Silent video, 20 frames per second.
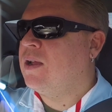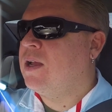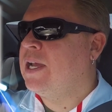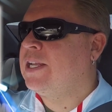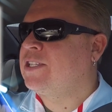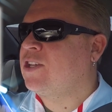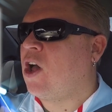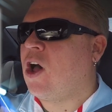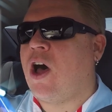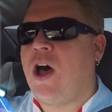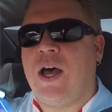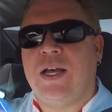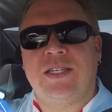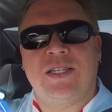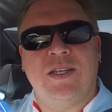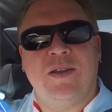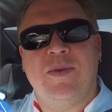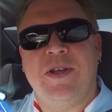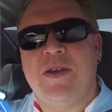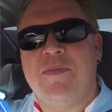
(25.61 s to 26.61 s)
It's
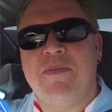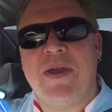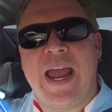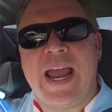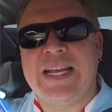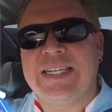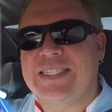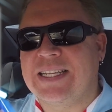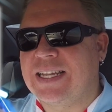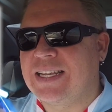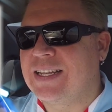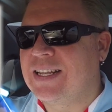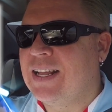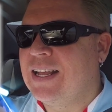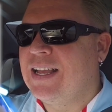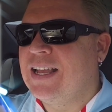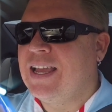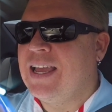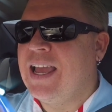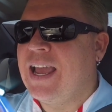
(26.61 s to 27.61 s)
awesome and amazing.
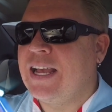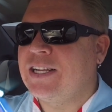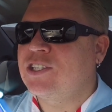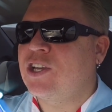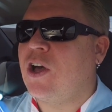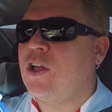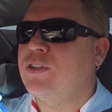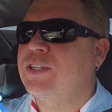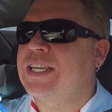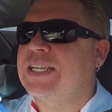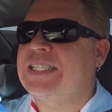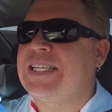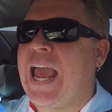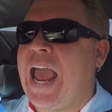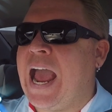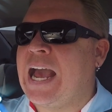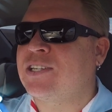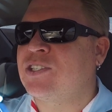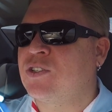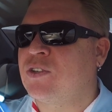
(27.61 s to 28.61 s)
It's called
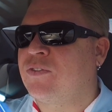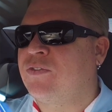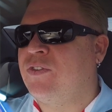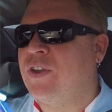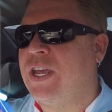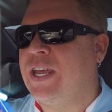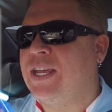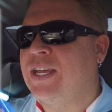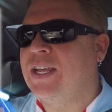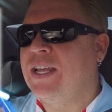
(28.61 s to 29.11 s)
Catastrophe.